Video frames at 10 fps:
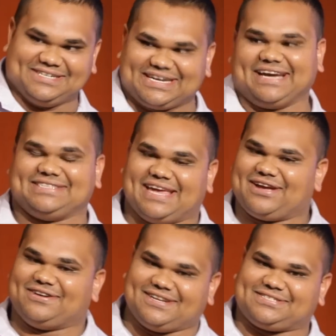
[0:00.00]
She goes, hang
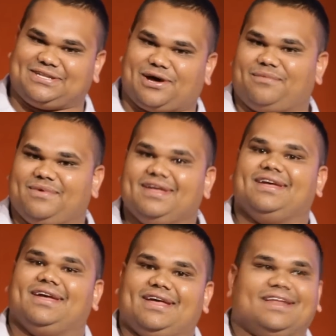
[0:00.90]
on, let's stop.
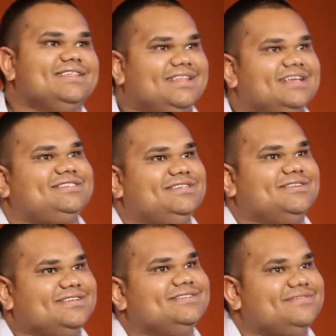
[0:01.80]
Let, let's do
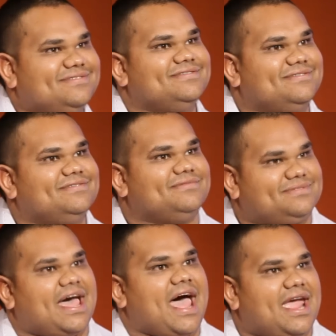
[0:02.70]
it.
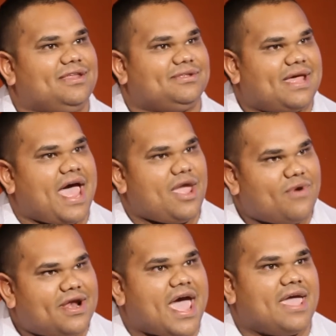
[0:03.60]
A,
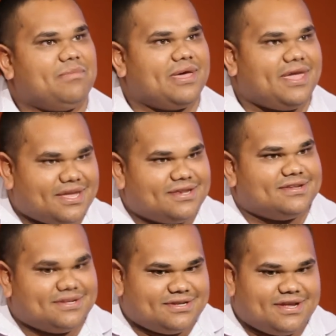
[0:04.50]
A1, AB, and
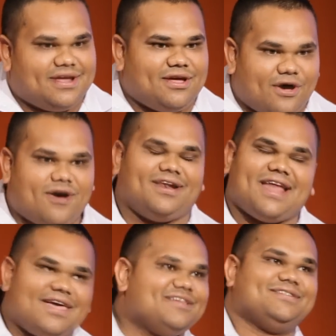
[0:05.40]
oh
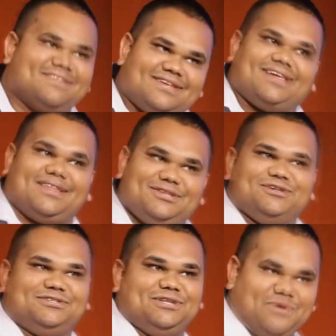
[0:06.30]
know that and
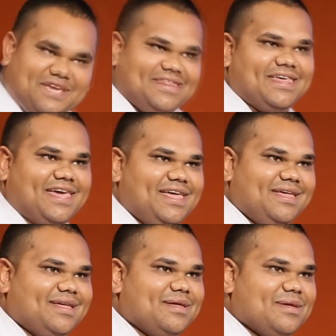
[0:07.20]
usually we get there,
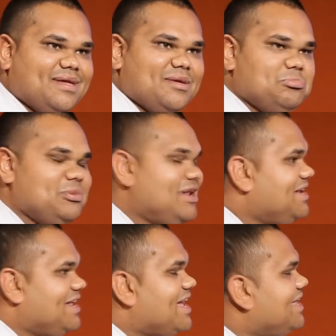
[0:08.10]
but
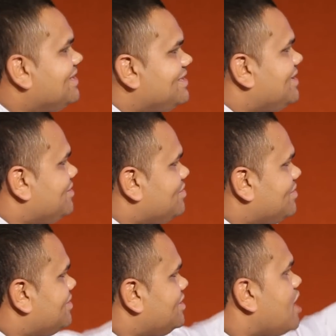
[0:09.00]
you know,
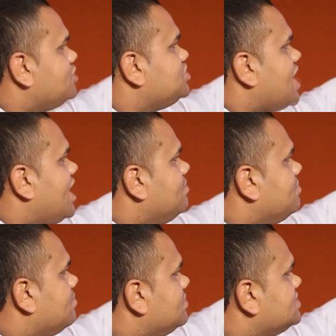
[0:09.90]
no shame.
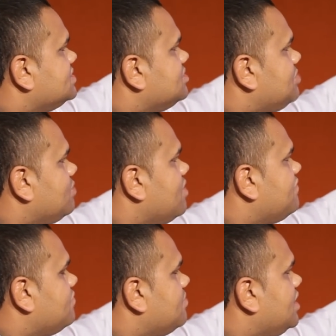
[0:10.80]
This is a big one
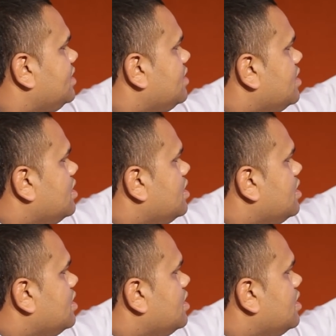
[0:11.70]
for me.